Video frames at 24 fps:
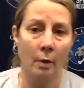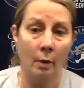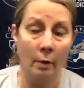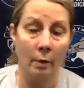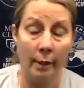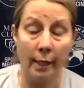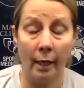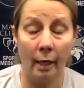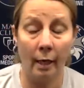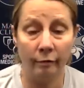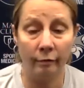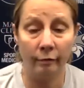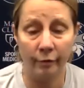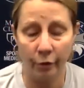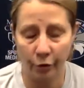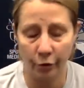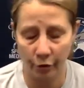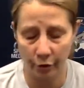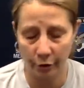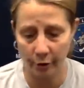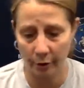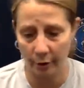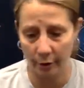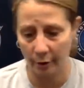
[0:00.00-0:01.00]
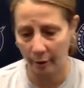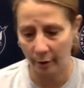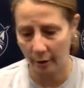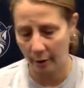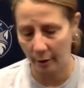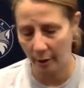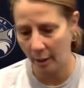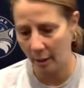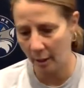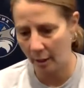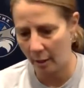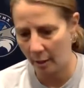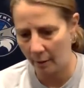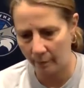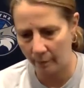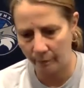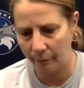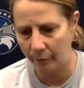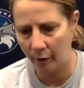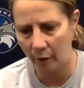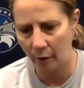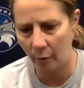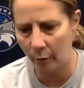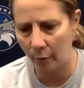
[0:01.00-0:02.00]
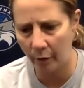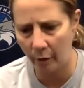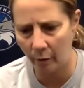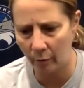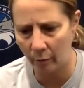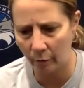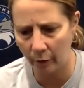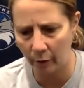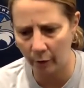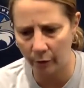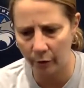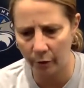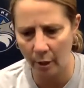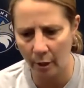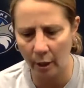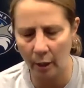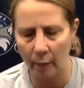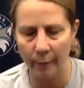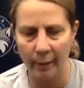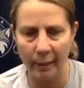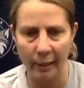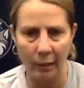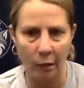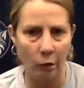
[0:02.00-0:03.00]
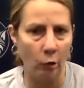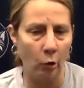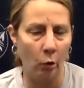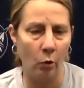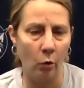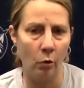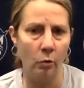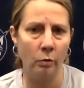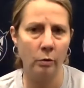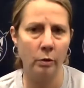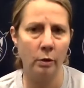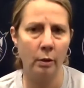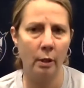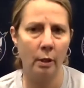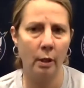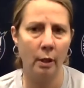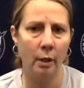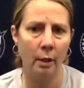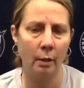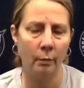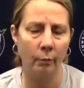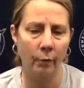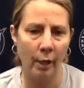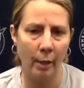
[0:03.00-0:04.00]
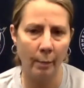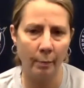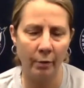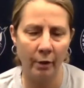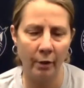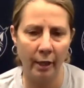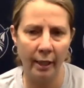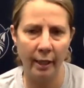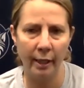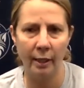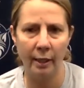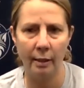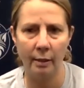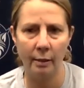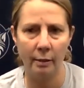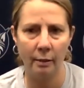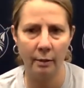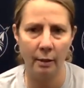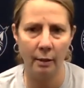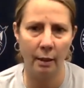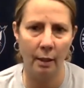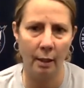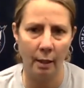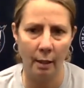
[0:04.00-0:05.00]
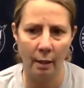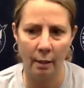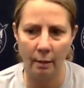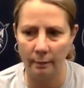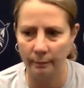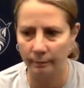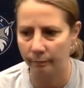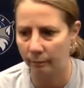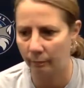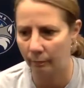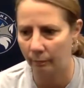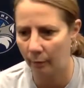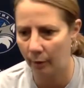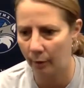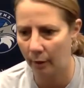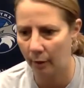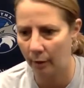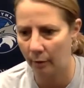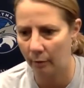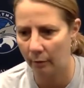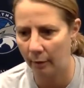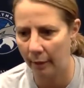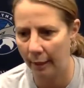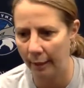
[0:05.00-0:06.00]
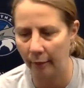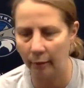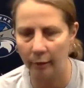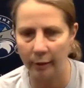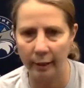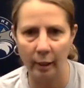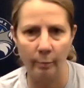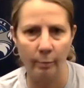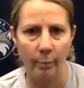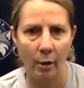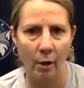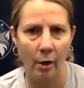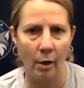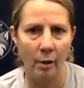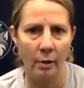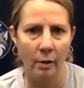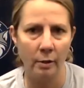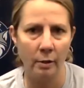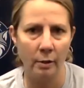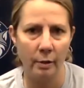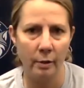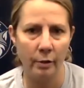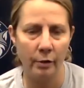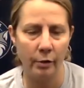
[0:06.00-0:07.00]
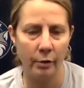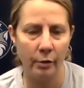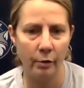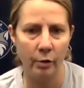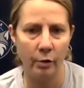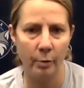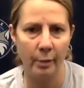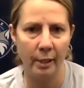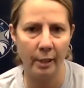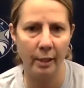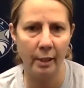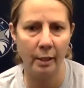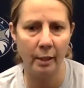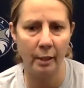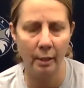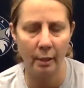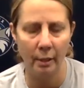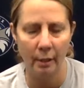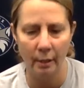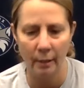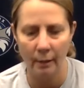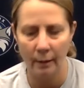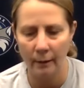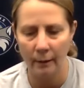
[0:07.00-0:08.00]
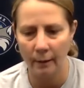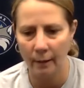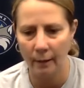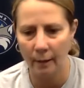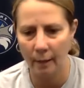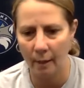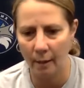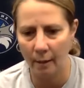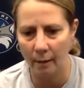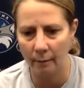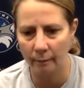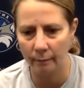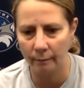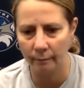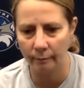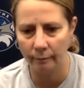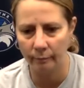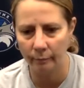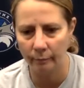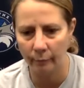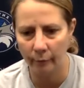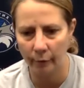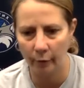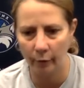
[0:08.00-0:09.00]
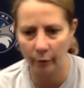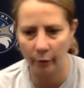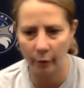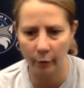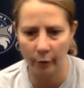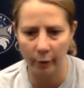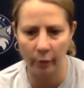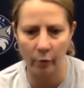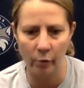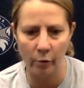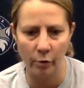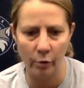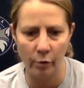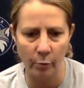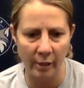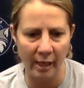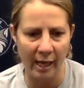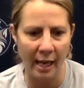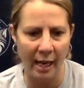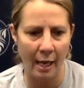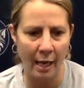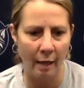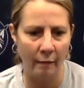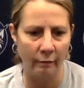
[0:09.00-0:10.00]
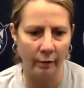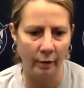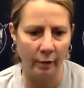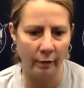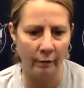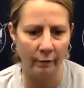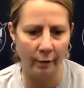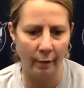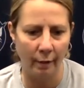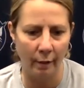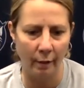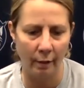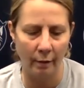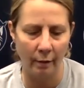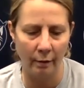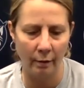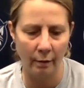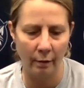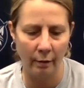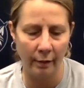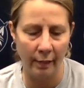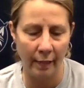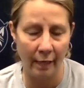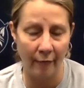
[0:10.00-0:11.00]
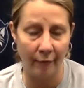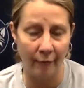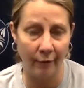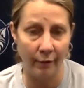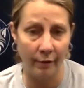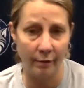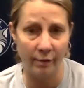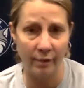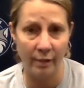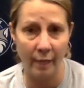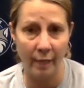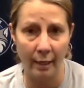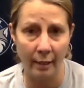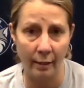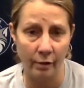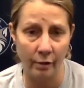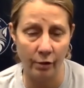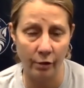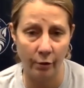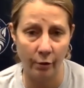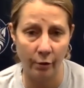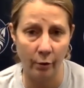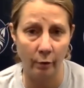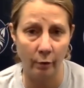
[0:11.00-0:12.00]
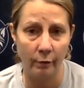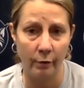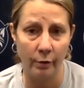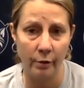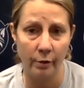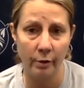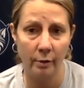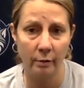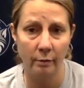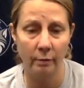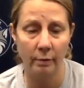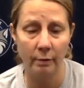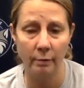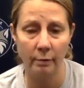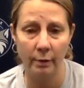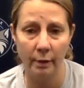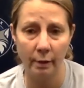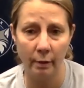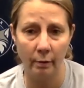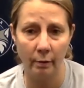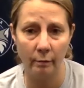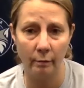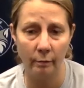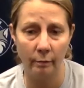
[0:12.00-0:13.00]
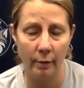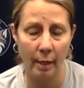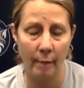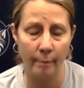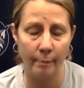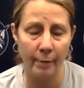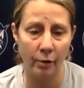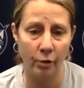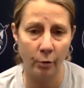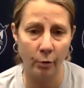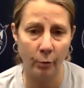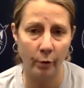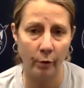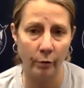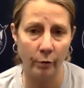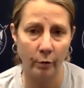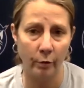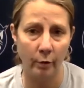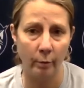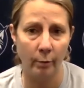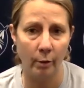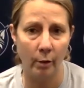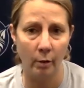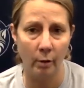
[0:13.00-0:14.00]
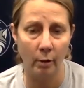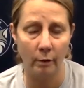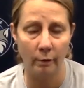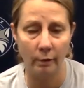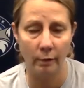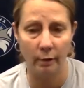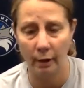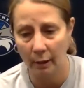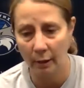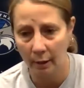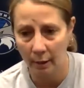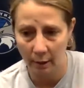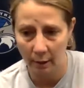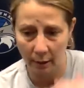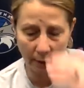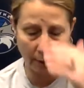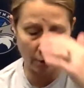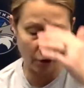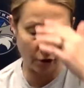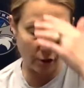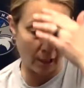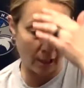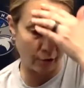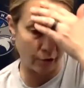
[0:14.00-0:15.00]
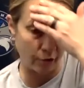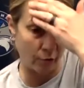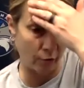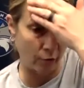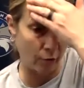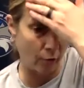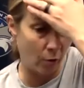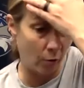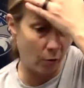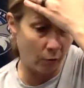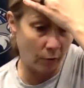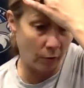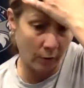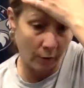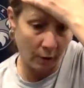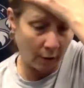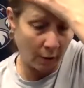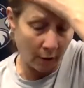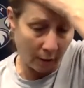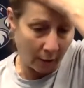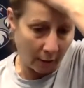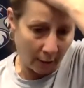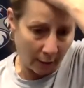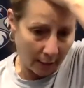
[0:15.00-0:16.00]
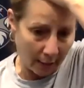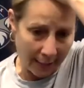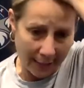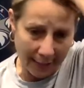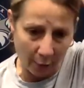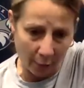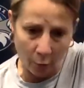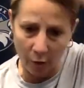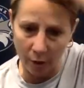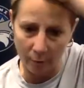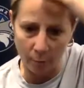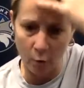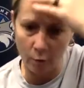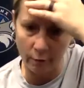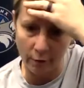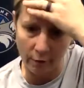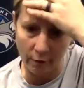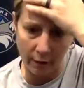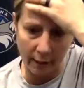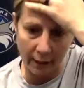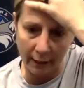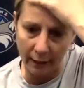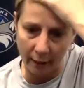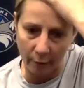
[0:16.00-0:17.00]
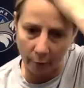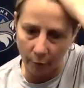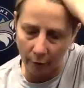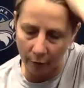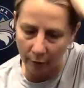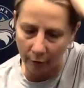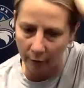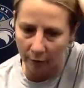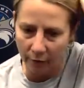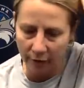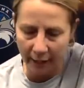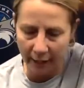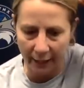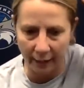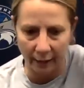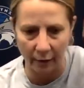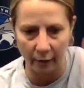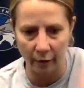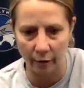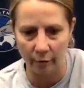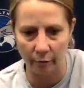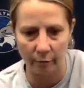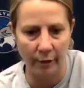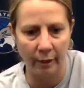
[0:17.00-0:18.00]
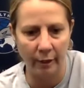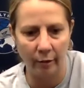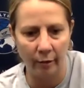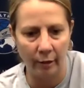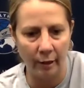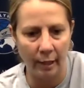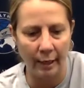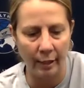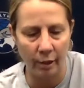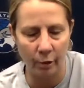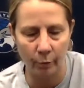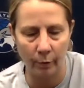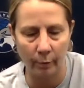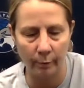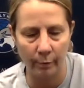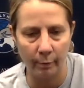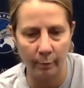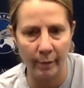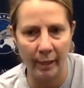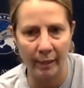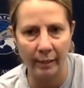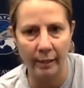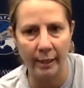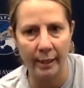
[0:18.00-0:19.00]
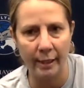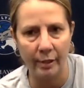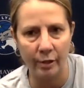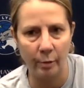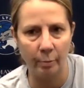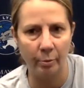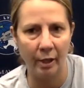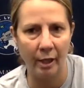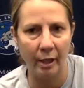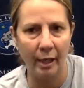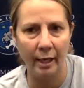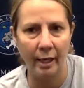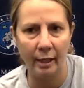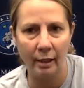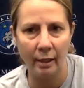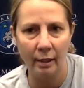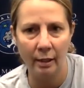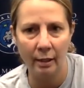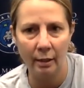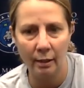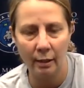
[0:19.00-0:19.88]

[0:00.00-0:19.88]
Yeah, for sure. You know, we don't talk about a goal. We're not playing analytic ball, so to speak. You know, the only goals we have are on the offensive side is turnovers. We don't turn the ball over, get shots on goal. I don't want them overthinking whether they're taking a three or not. I just want them to make the easy play.